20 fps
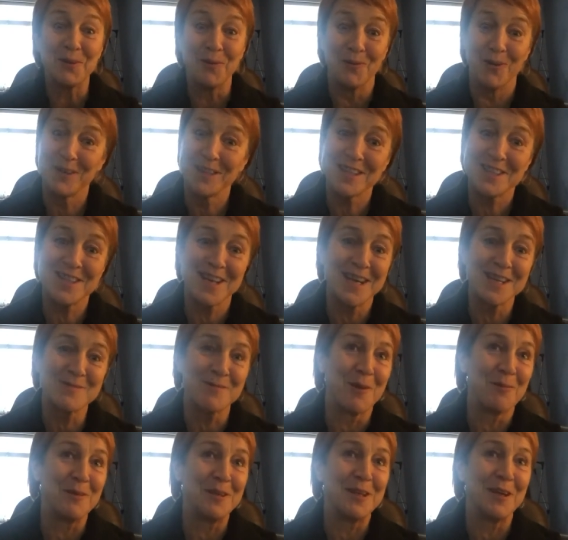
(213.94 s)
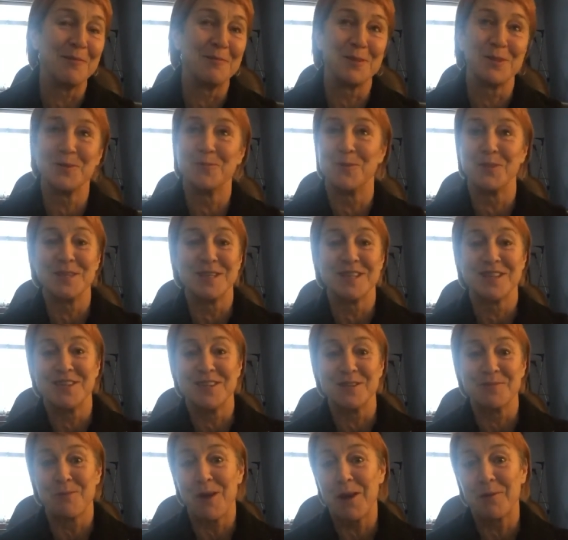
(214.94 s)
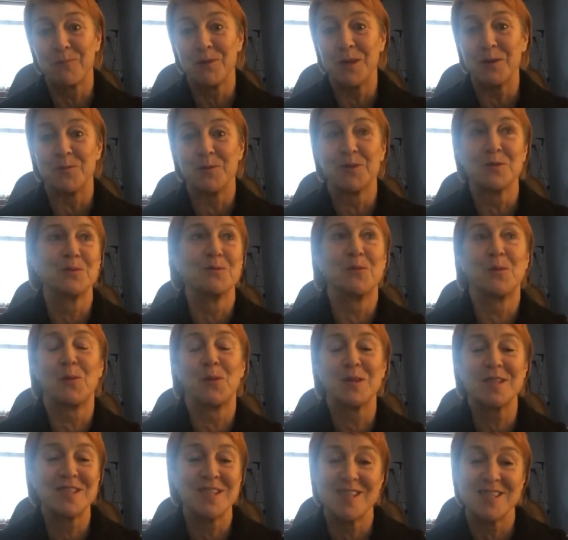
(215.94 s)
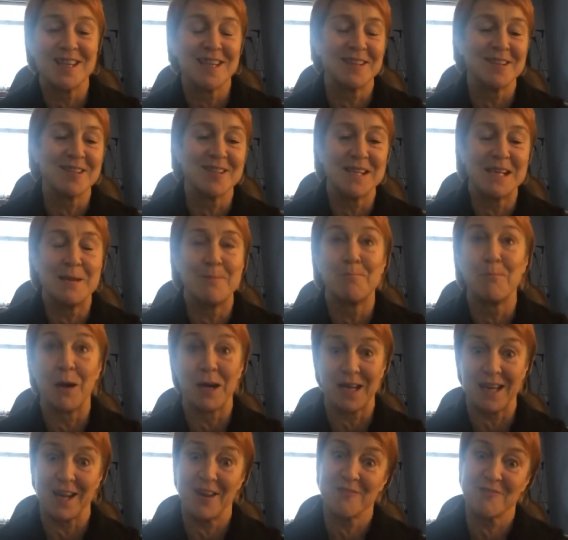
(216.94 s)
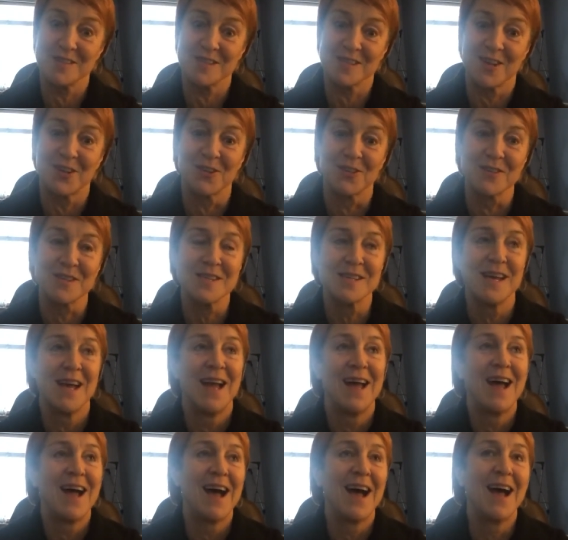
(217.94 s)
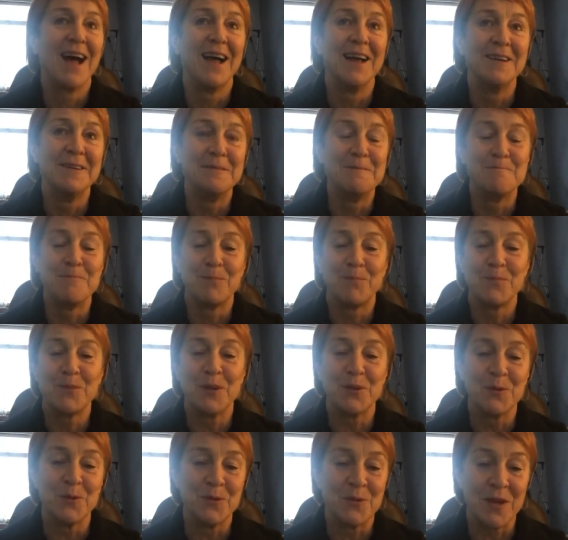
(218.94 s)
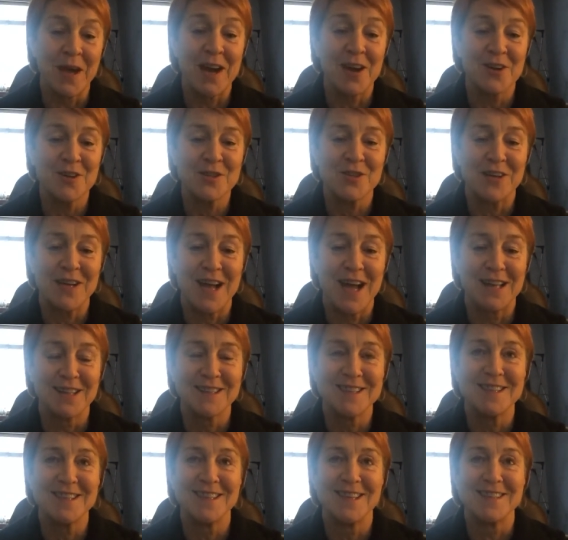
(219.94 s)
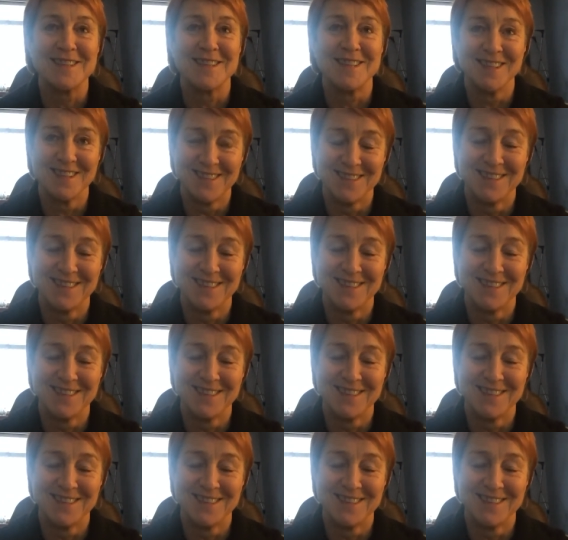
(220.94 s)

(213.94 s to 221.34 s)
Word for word: we don't want to change what we eat and we don't want to change when we eat. We don't we want to stay the same but get results. And you know, the harsh reality is